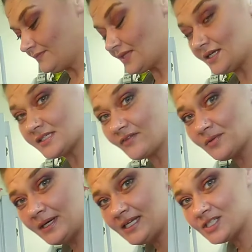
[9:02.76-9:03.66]
Is
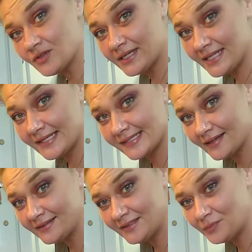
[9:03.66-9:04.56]
everybody enjoying the
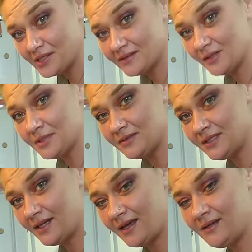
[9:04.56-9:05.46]
sun in the PNW
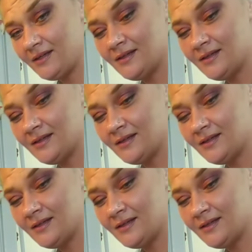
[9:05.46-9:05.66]
today?